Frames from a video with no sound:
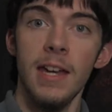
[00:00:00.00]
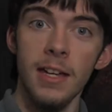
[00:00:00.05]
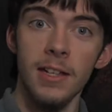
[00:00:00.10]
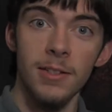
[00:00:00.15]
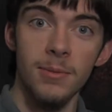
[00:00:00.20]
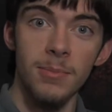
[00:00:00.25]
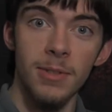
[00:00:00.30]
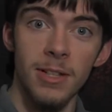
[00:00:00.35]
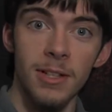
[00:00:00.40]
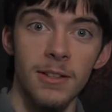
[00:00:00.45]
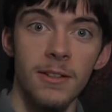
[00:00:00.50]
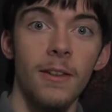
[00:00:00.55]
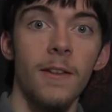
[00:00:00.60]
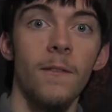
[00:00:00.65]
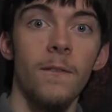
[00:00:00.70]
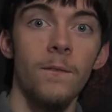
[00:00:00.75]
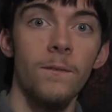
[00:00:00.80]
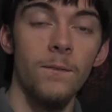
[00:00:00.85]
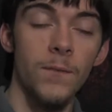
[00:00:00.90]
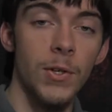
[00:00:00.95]
X-Men
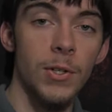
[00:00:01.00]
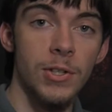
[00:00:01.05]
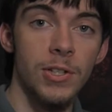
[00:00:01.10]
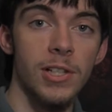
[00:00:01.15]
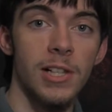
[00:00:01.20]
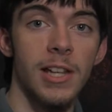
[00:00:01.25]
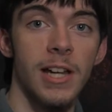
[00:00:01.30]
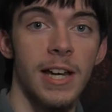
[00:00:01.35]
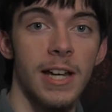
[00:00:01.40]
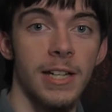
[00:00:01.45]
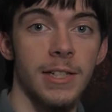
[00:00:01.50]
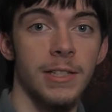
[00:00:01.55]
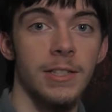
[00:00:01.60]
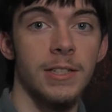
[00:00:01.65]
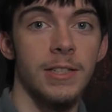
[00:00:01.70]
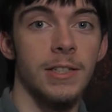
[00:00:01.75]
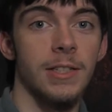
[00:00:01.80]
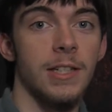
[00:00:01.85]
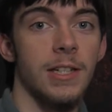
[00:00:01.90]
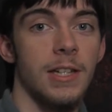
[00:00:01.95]
First
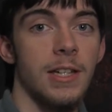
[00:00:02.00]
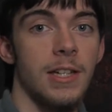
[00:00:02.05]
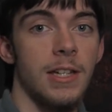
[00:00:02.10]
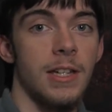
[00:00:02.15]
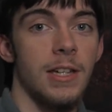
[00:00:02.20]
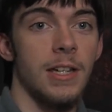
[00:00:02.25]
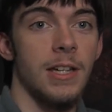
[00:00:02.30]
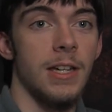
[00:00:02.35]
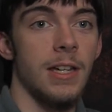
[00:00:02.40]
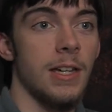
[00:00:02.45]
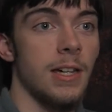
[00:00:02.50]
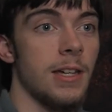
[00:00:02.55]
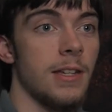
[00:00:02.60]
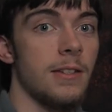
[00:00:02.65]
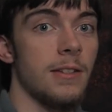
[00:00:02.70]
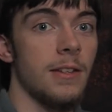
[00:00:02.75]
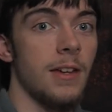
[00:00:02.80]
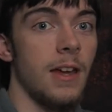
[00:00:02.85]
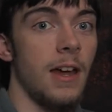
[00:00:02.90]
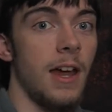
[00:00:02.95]
Class.
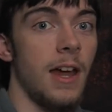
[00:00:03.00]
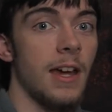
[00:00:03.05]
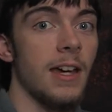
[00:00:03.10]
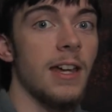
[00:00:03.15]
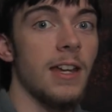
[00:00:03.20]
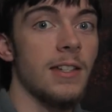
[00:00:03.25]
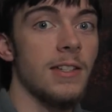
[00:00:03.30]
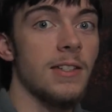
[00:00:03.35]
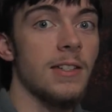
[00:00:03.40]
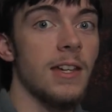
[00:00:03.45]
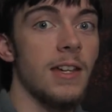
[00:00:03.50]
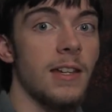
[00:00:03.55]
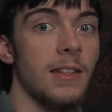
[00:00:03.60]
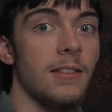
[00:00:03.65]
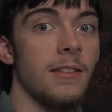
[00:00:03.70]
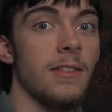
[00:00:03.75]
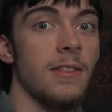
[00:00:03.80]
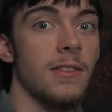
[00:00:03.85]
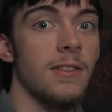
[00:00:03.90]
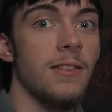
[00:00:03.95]
And I gotta say,
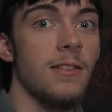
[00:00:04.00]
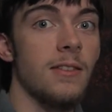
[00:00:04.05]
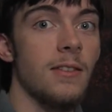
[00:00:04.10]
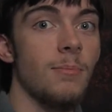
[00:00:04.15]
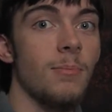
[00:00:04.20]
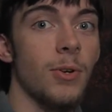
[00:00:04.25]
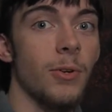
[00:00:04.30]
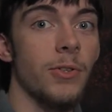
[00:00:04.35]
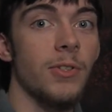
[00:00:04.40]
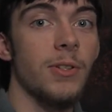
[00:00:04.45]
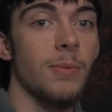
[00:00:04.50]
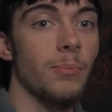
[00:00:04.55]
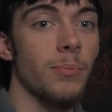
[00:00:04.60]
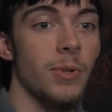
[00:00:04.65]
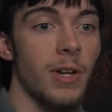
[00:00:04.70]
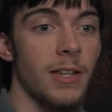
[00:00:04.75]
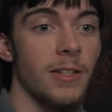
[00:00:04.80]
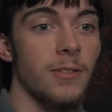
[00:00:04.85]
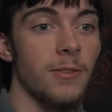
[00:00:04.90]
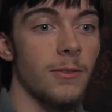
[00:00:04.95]
this is the most
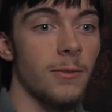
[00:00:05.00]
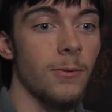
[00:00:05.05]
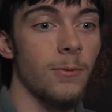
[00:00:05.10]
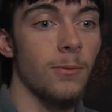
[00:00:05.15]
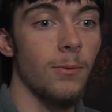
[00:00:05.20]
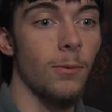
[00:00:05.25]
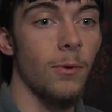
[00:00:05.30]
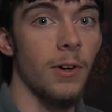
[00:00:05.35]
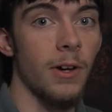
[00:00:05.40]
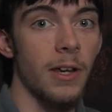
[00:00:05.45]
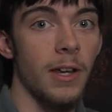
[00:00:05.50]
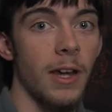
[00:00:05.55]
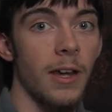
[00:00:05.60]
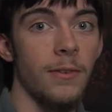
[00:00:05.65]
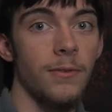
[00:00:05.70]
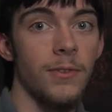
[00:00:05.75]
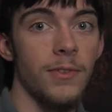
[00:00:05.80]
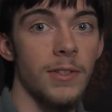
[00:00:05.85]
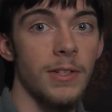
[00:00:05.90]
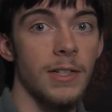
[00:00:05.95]
impressive one
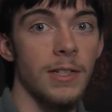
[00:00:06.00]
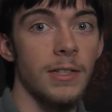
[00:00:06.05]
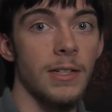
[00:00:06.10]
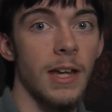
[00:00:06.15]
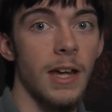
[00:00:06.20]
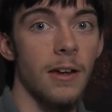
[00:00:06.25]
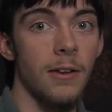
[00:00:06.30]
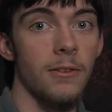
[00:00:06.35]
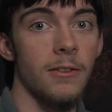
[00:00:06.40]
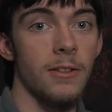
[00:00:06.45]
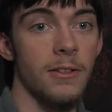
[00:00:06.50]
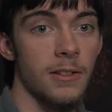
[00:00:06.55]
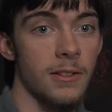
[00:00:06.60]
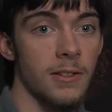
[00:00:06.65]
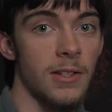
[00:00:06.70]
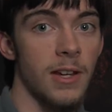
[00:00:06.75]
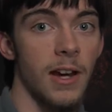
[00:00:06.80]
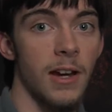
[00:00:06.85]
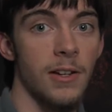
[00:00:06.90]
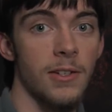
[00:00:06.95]
I've seen out of the
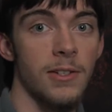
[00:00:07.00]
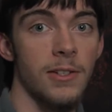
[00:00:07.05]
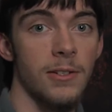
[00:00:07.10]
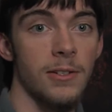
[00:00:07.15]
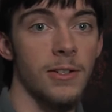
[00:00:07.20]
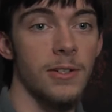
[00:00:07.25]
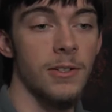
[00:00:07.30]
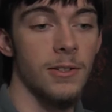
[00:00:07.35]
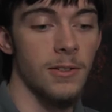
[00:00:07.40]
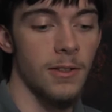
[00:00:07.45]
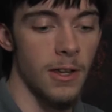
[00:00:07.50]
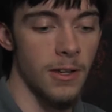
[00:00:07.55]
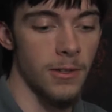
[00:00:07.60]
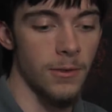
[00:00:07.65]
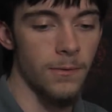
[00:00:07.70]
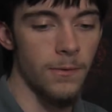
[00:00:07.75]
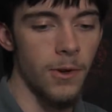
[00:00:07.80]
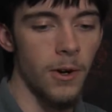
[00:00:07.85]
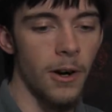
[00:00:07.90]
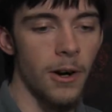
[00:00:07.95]
entire series thus
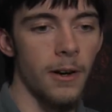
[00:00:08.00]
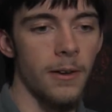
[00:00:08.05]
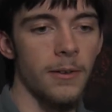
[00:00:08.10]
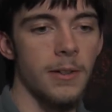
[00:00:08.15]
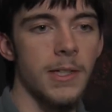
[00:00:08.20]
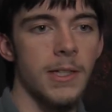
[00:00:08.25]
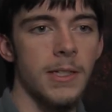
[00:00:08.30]
far.